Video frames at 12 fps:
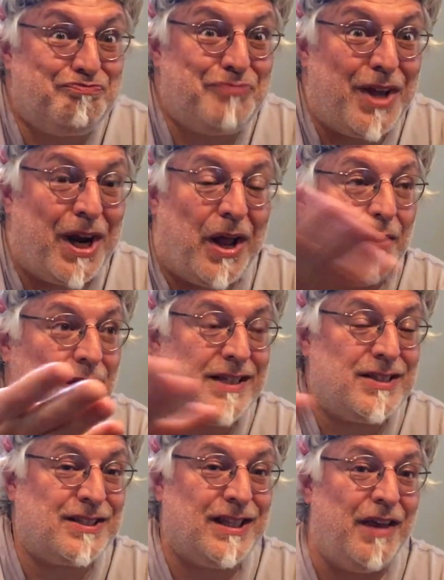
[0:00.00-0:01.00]

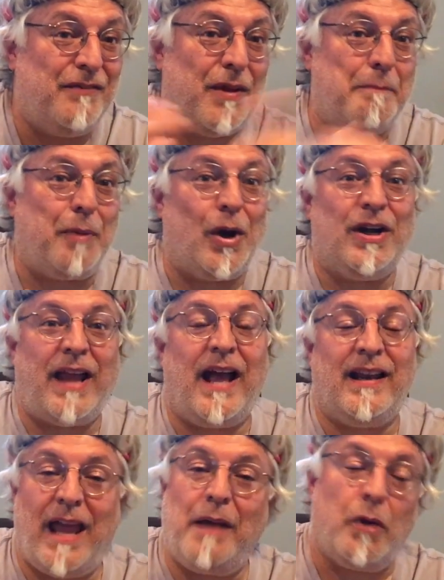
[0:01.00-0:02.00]
just live in burned
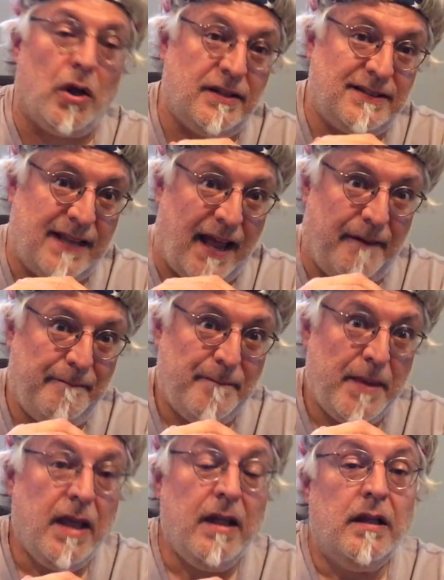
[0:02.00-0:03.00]
out neighborhoods now.
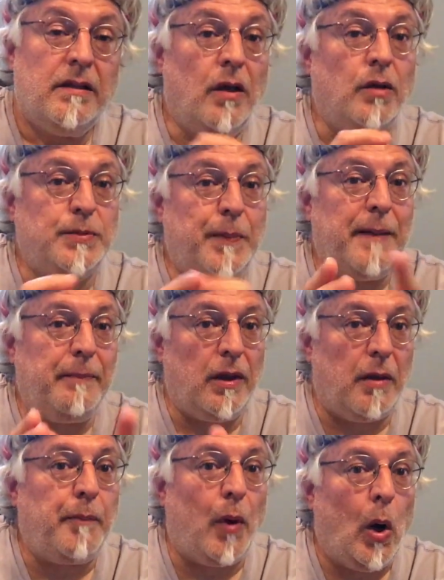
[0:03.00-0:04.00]
Those people
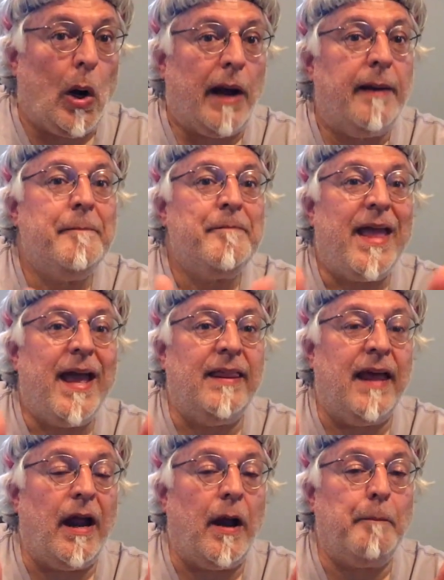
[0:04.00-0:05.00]
are poor. And
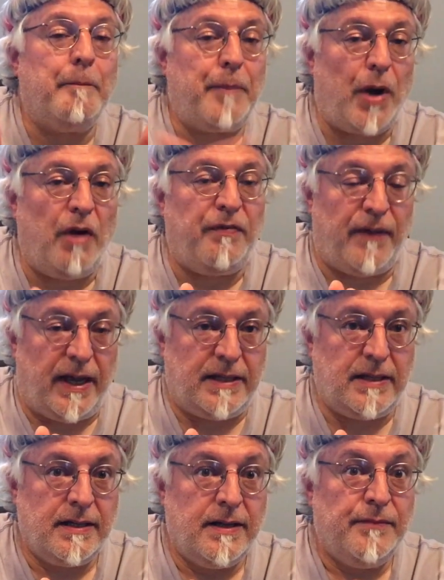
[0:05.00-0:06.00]
they are
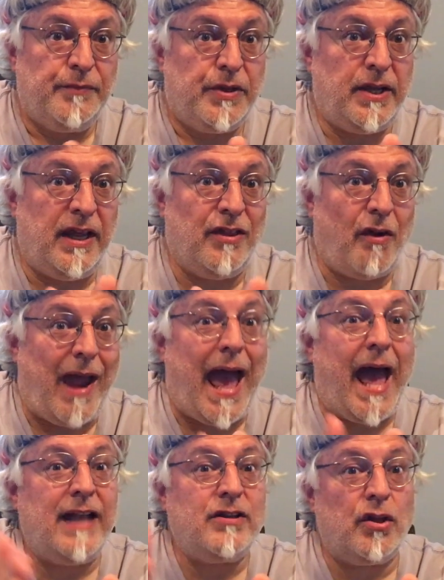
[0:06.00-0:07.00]
perfect to either
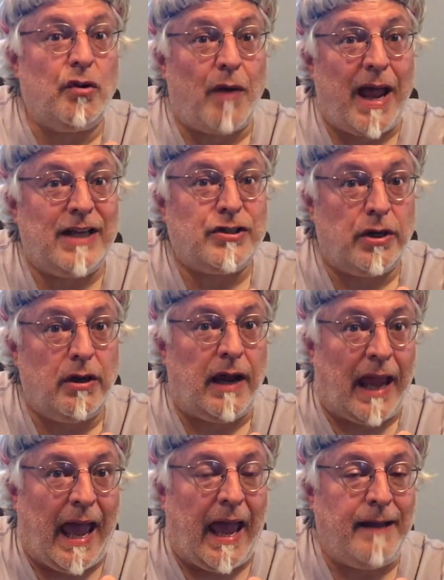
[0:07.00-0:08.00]
add to the ranks of your
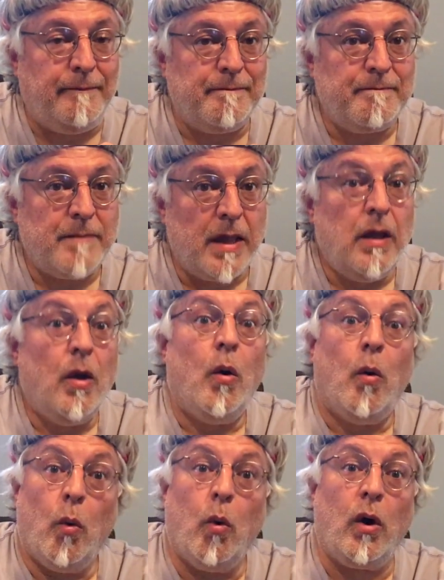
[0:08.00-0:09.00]
gang
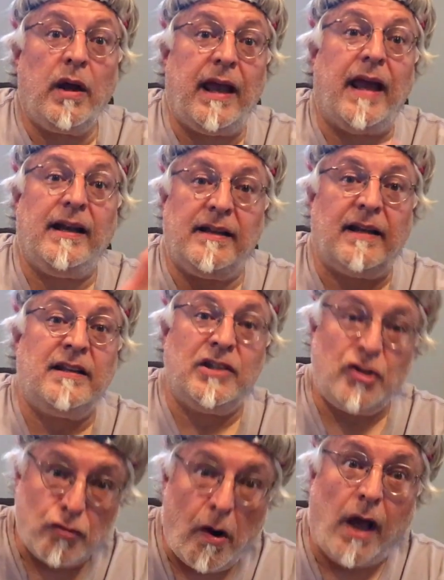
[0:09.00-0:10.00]
or get addicted
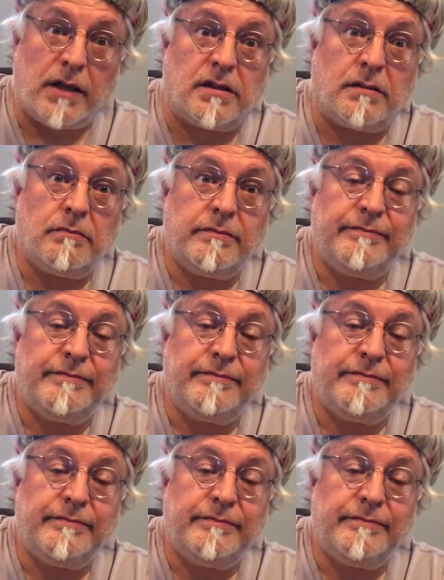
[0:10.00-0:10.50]
to drugs.